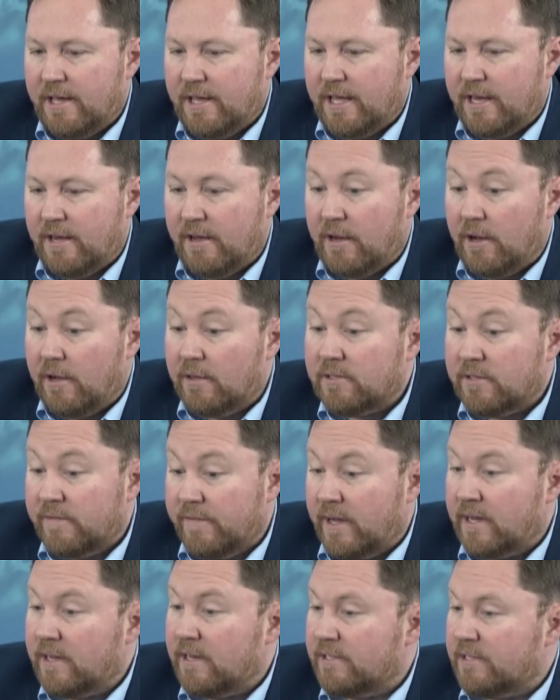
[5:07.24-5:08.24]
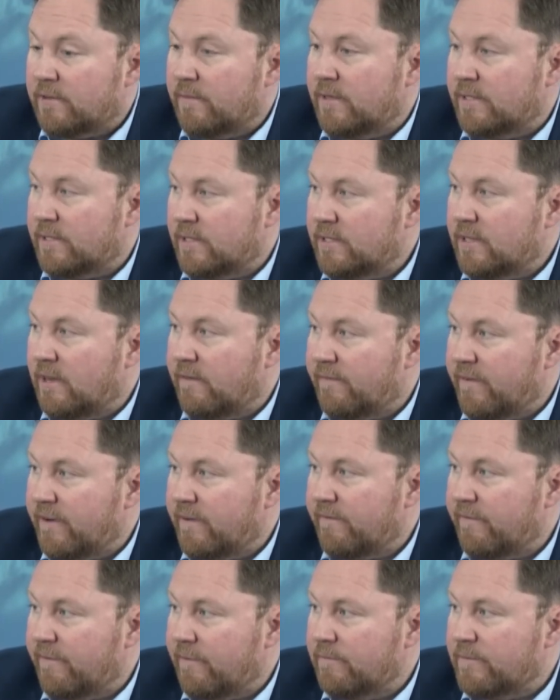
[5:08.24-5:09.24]
lots of our customers are suffering
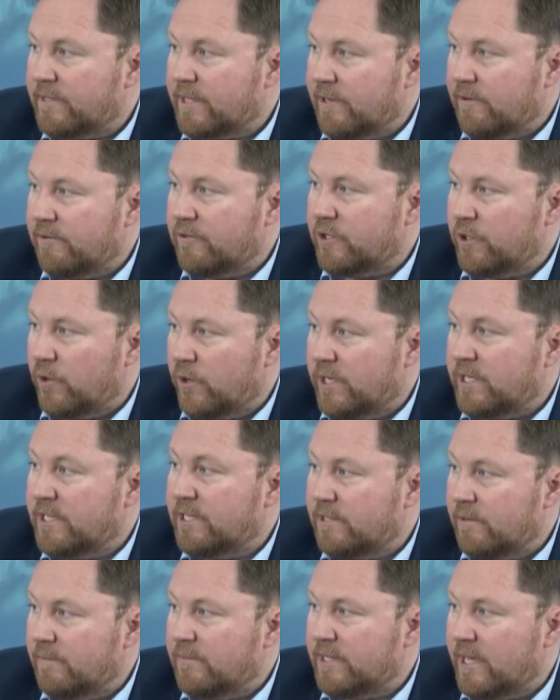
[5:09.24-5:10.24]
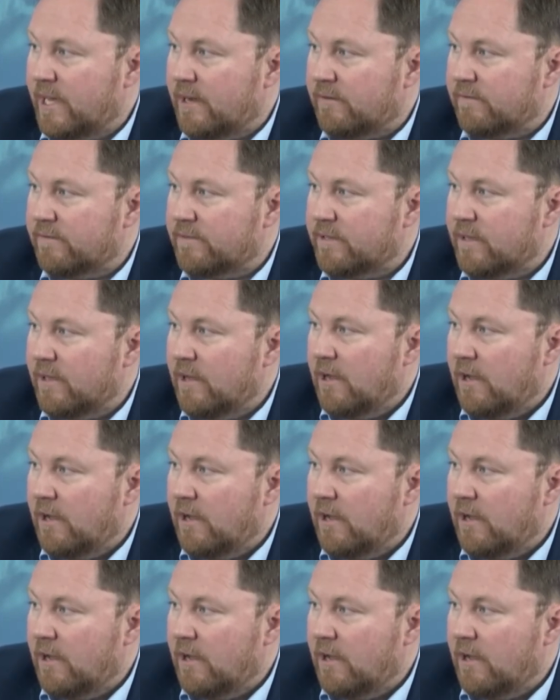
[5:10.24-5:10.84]
from skill shortages themselves.